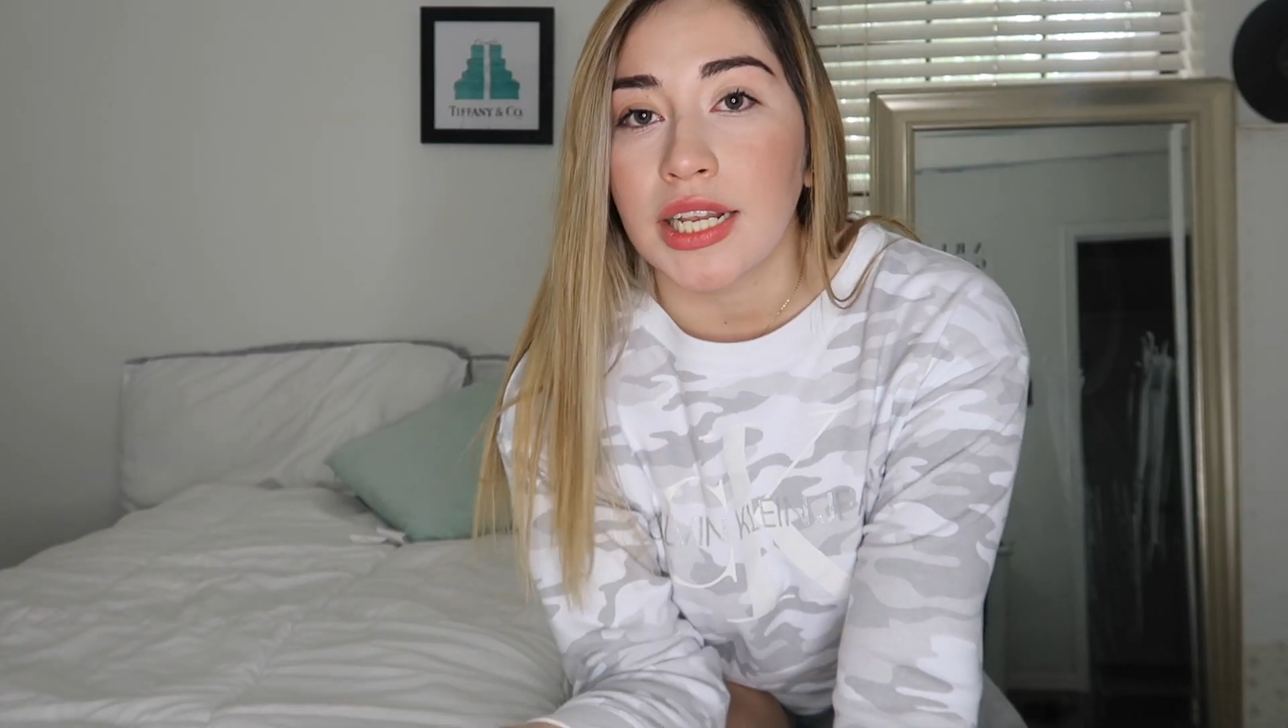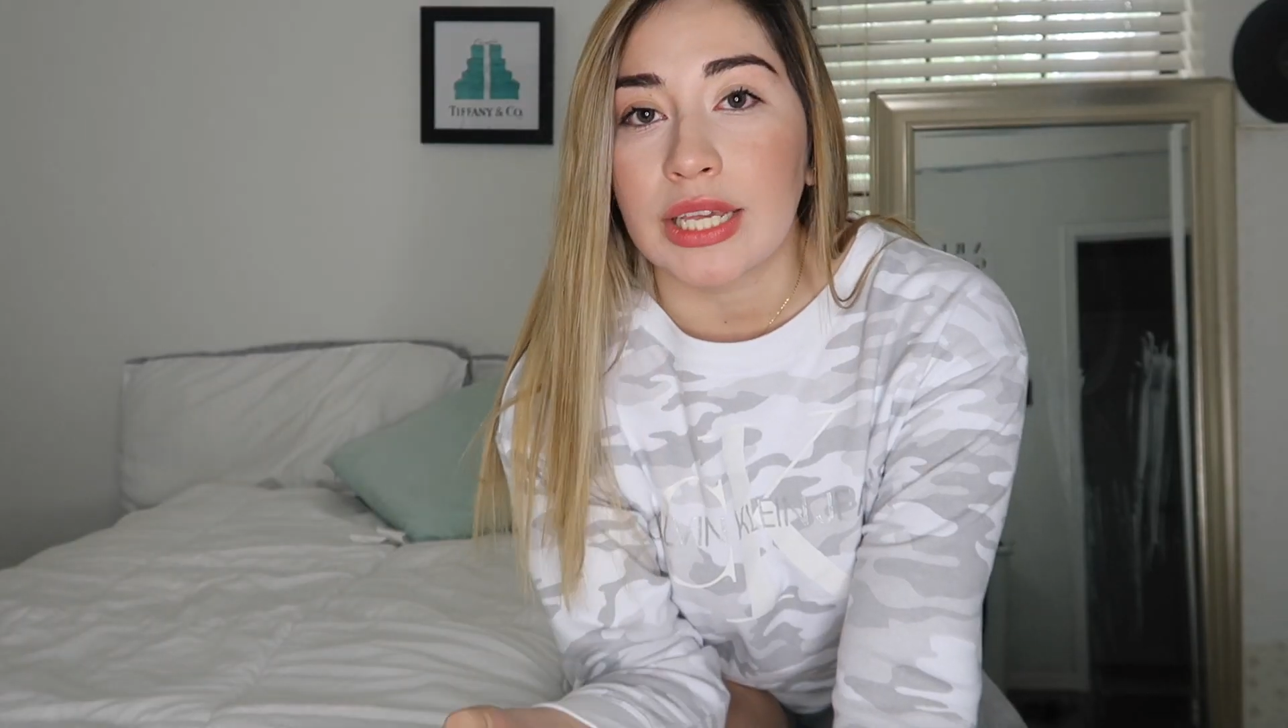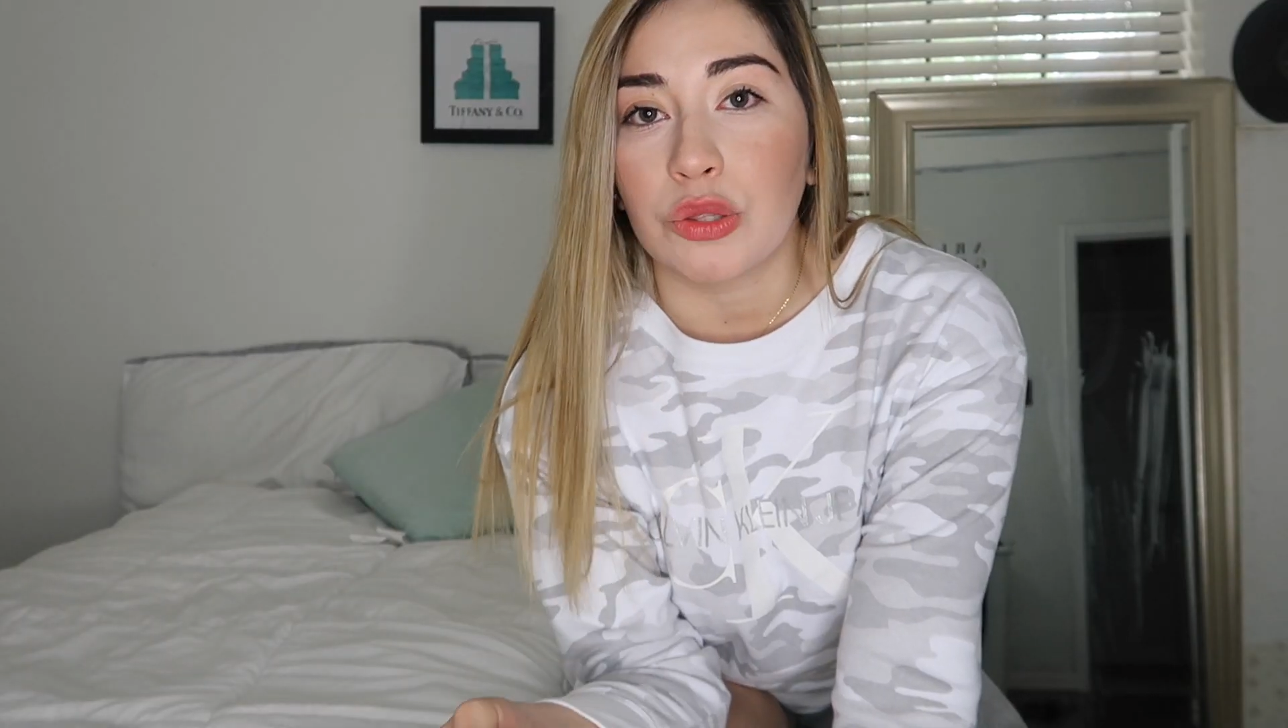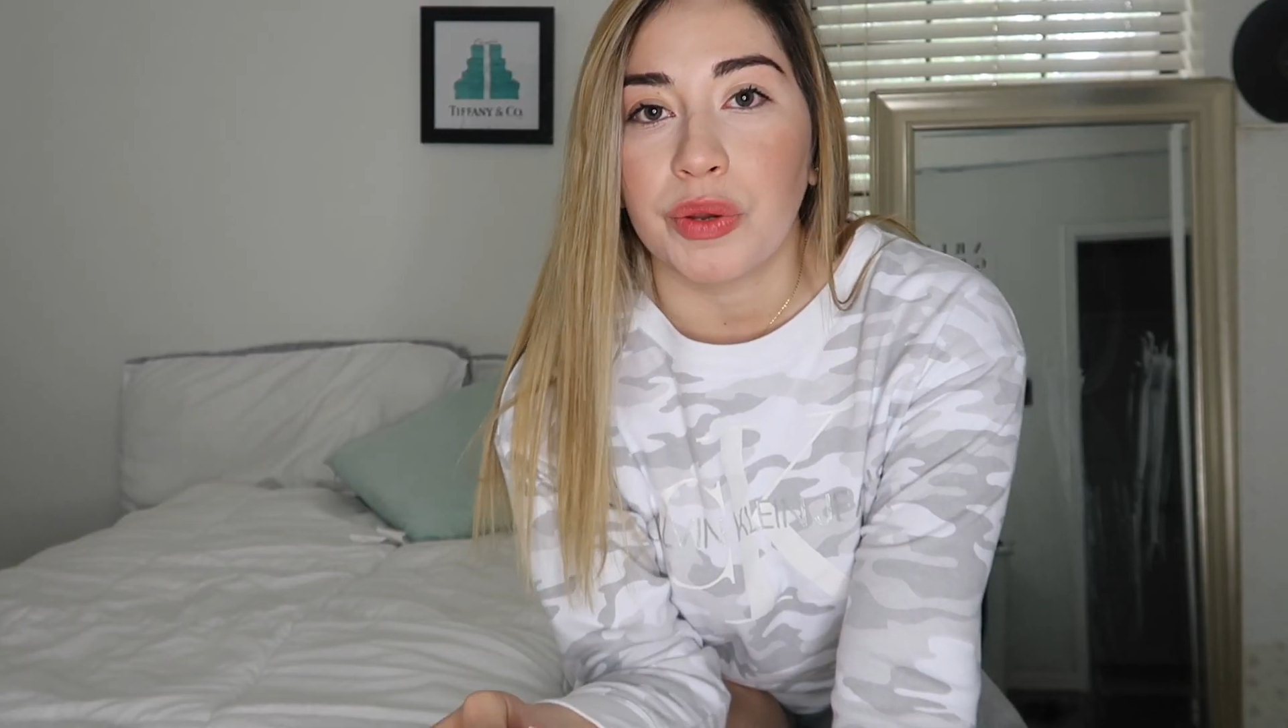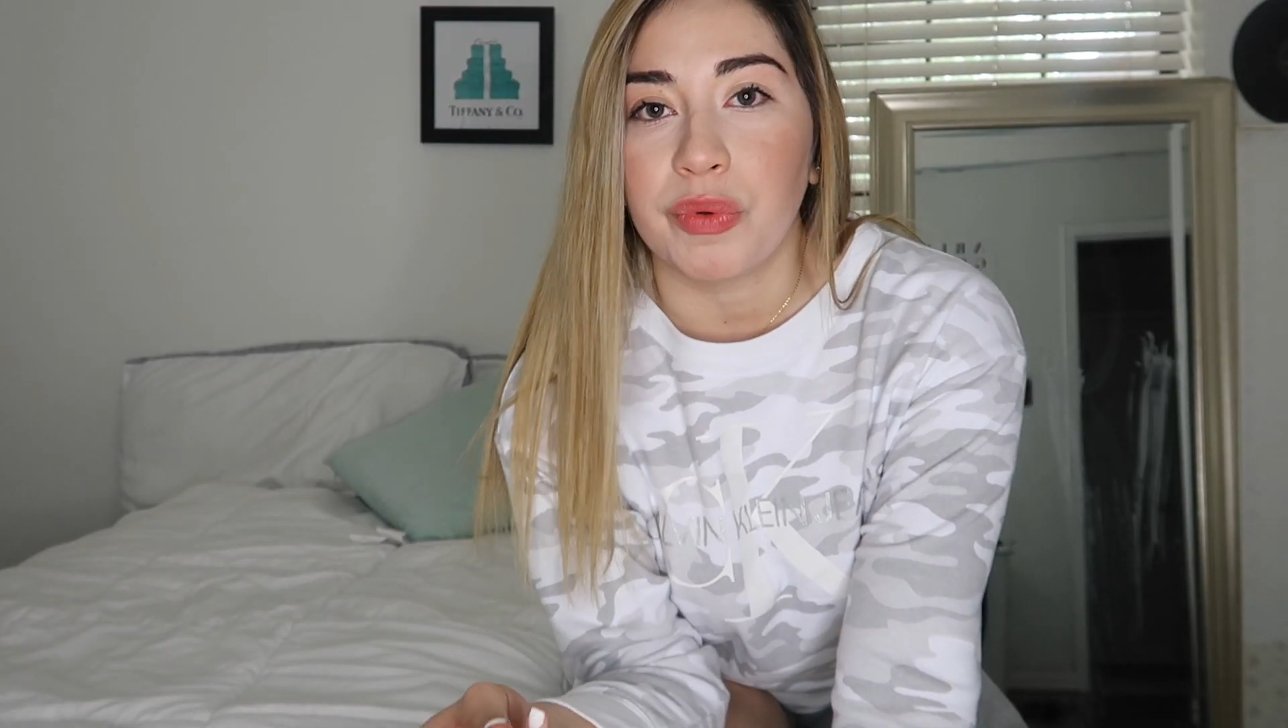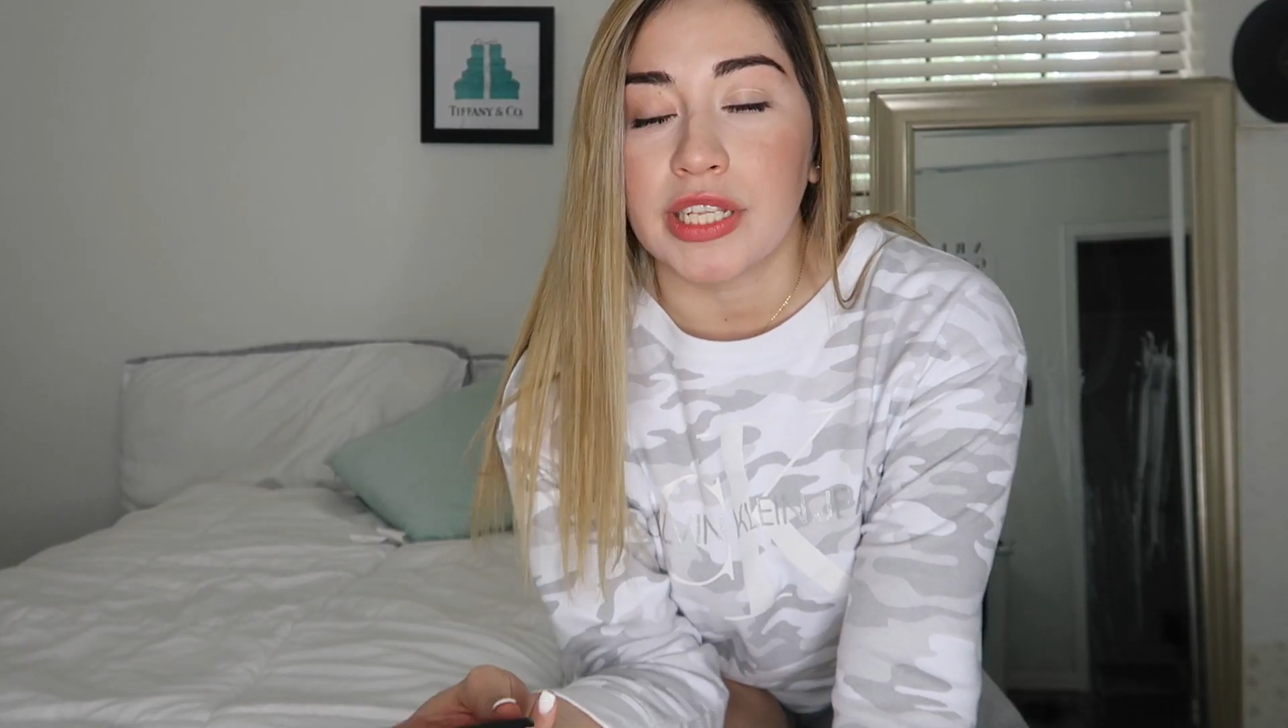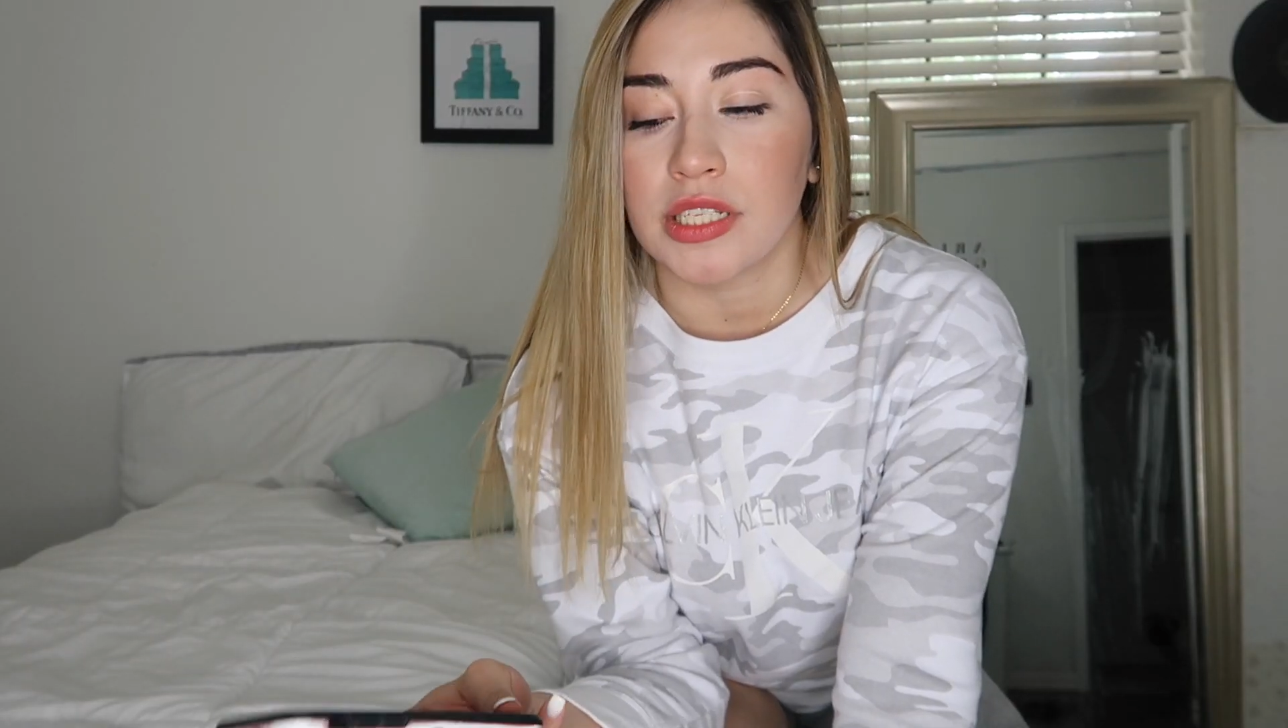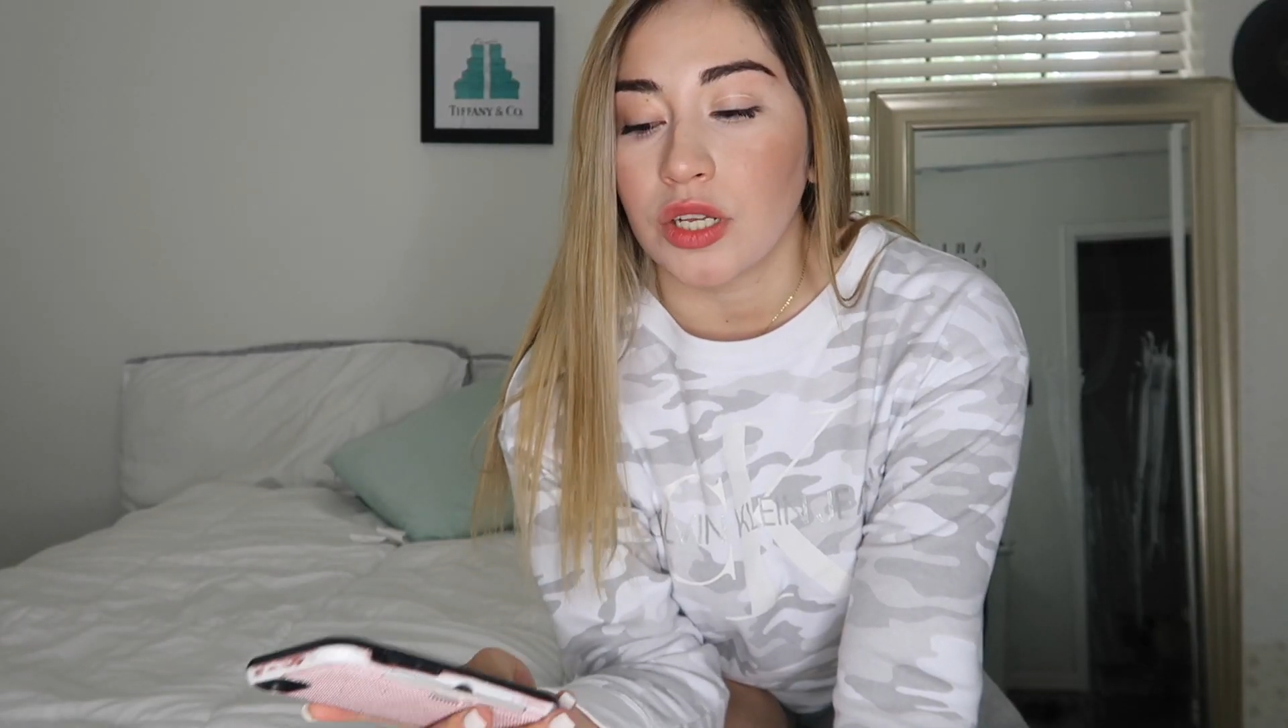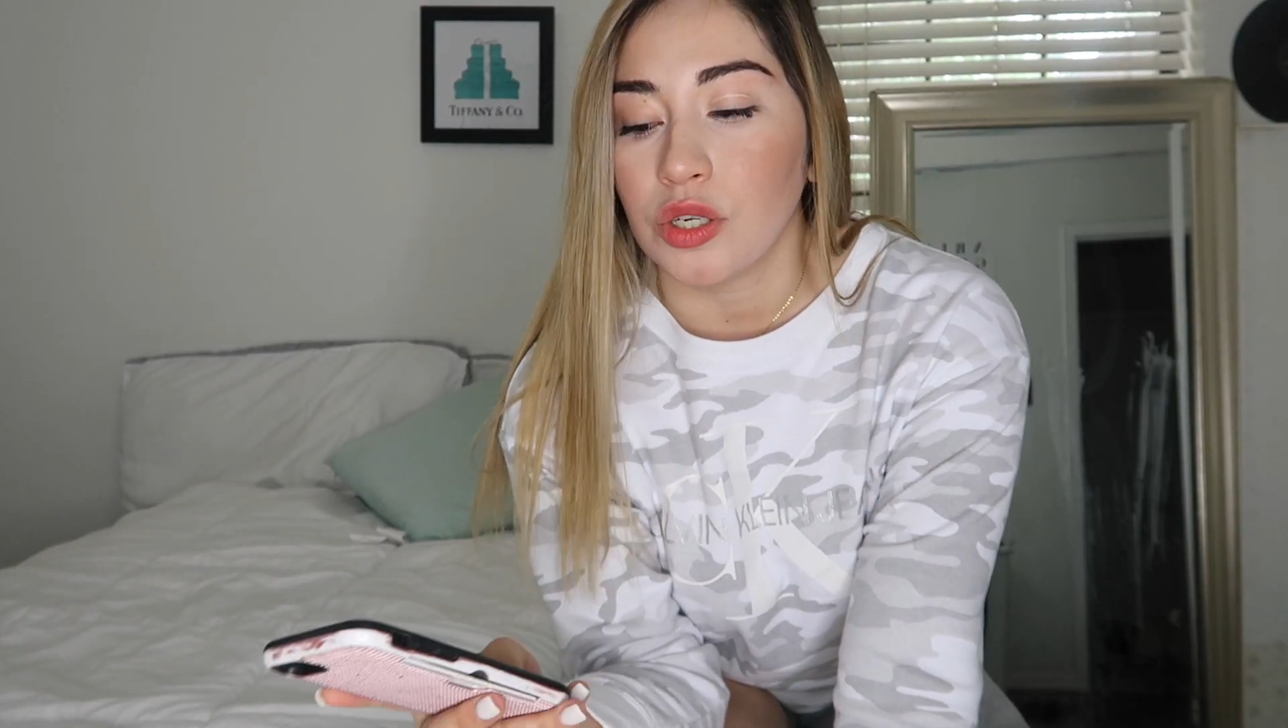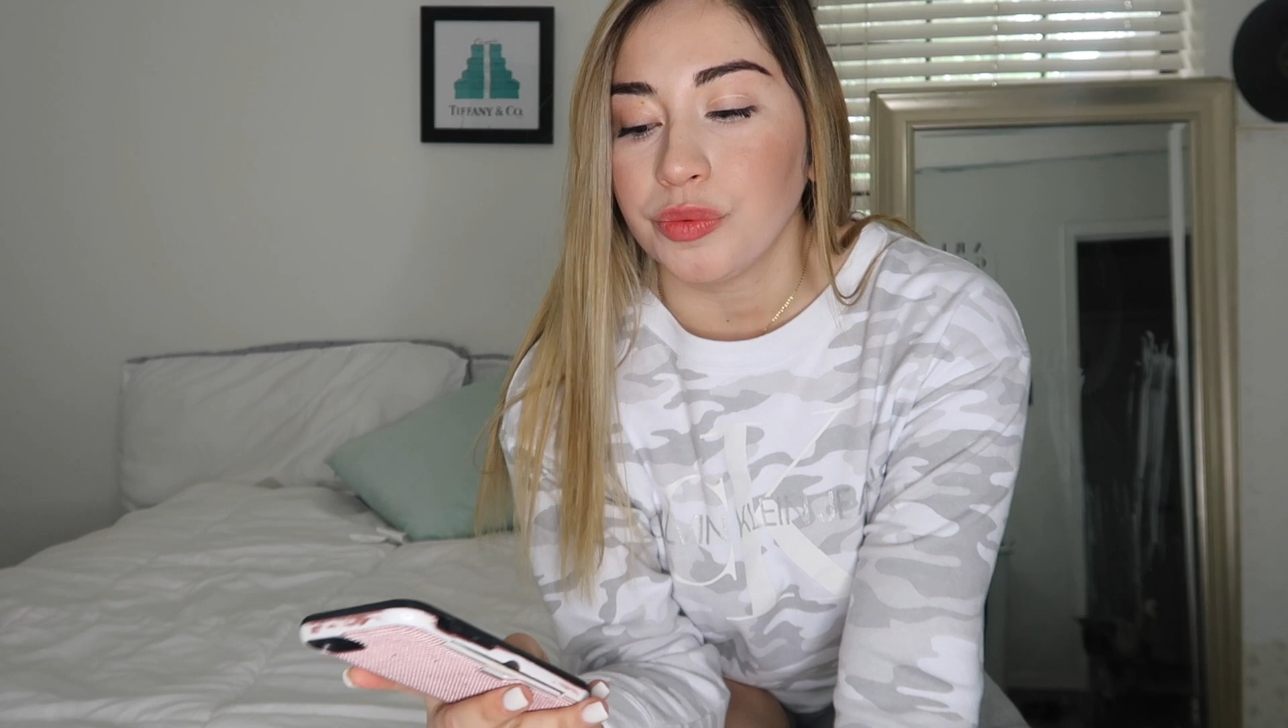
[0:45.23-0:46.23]
like 3
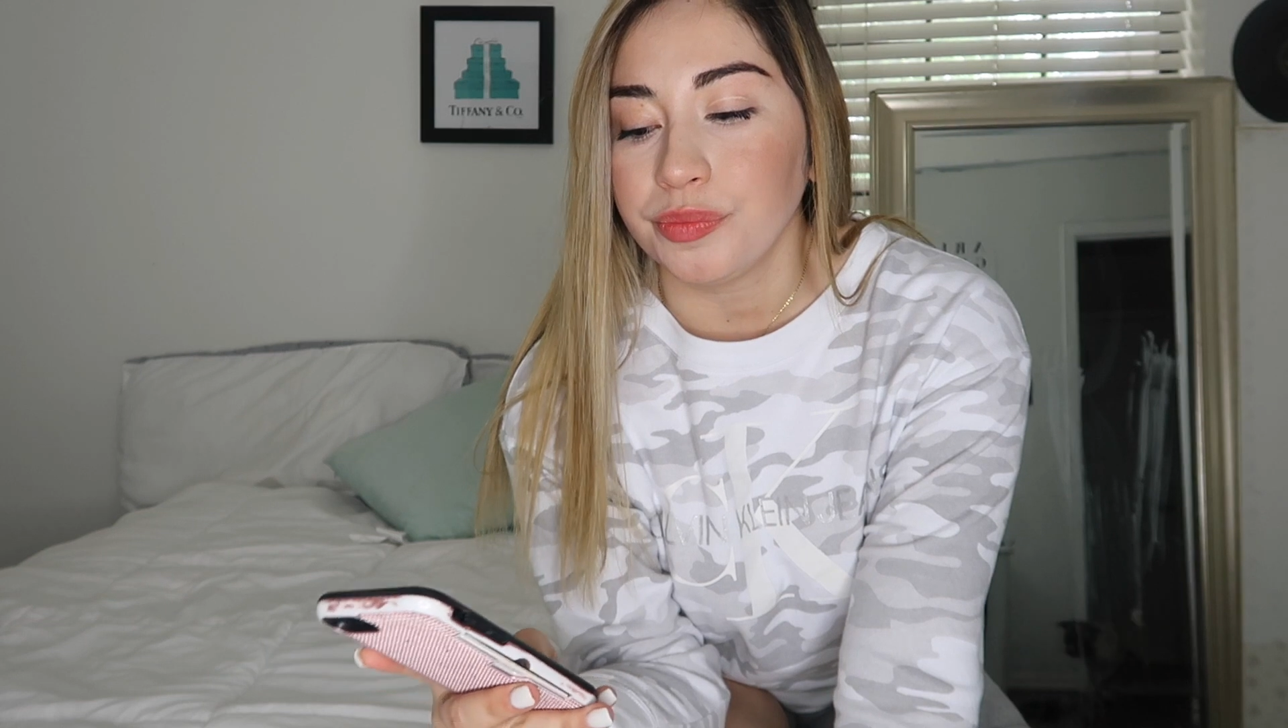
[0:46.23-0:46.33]
weeks ago.